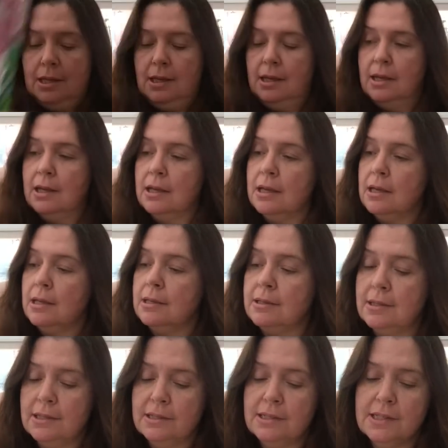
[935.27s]
And
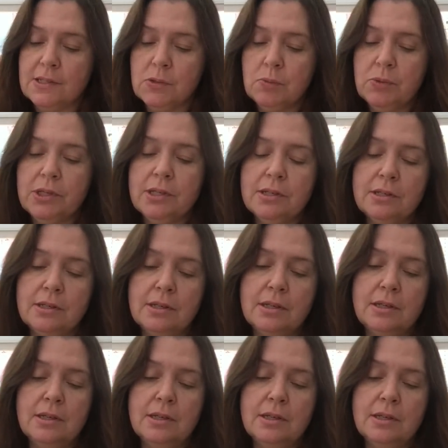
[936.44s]
then this one